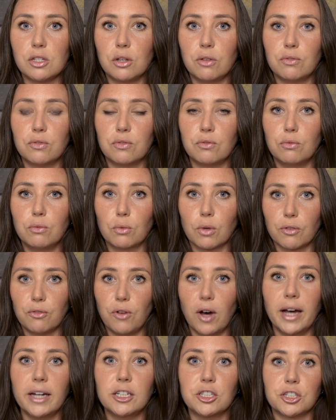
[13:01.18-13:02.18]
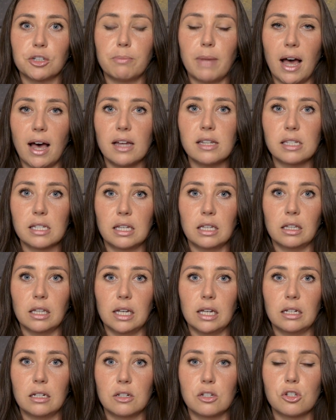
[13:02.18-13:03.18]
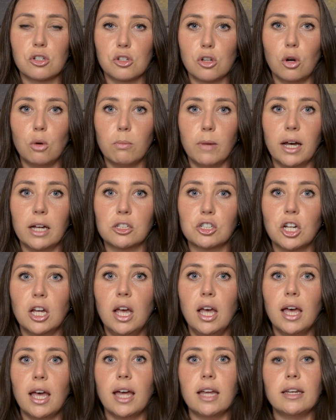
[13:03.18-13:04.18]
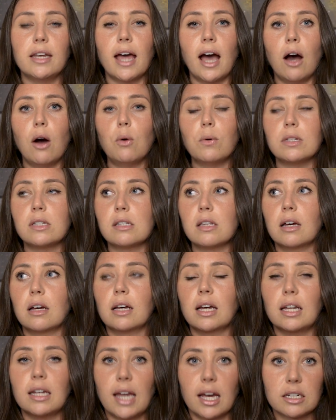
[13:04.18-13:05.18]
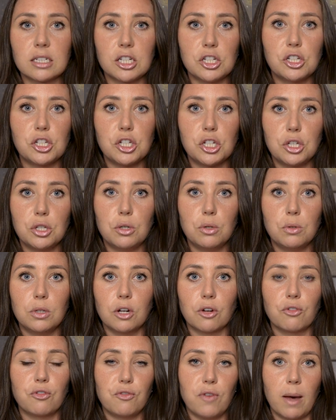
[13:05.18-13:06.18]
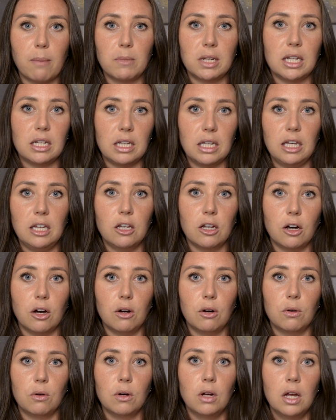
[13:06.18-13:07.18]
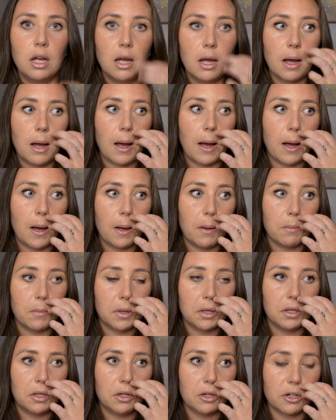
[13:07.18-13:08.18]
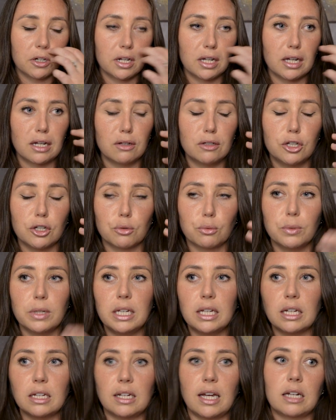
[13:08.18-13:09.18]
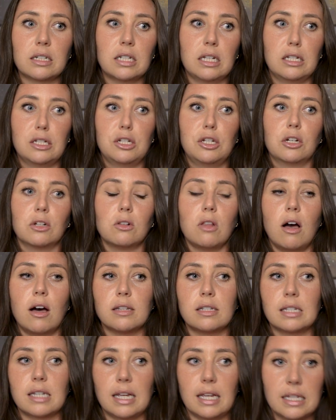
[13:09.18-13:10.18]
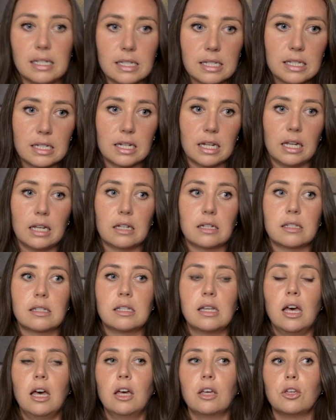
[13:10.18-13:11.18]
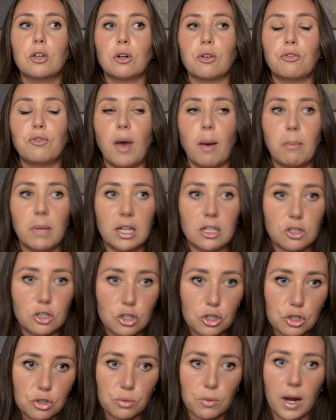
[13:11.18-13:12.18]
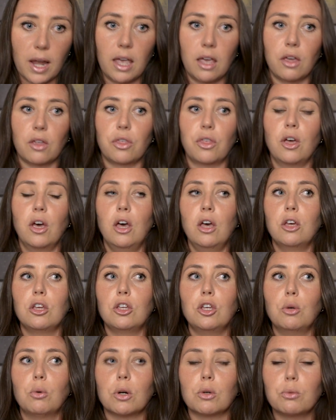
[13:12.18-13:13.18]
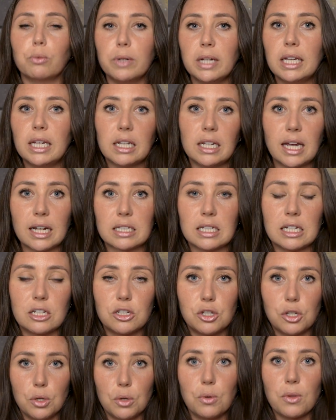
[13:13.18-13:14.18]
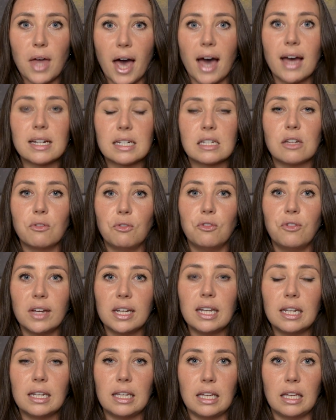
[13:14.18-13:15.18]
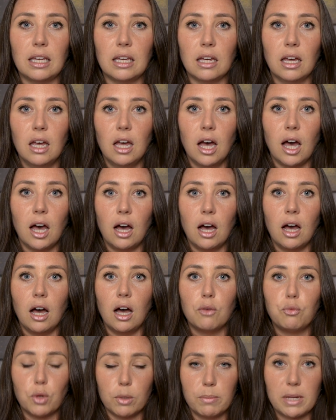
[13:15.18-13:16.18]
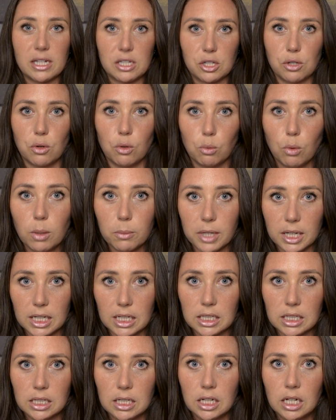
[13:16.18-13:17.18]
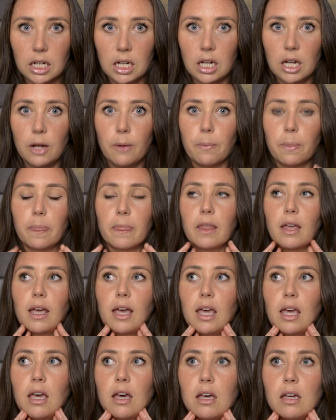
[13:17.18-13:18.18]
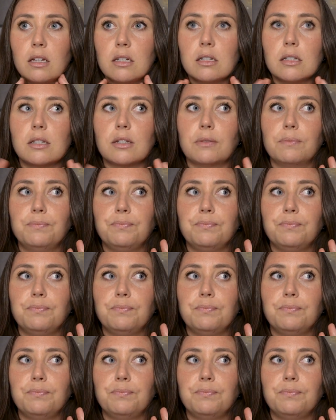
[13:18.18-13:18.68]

you've refined your masculine so much, and now it's connected to your feminine ego. You're reconnecting to your lost instincts, your feminine strength. You are reconnecting to that divinity of what makes you a woman. And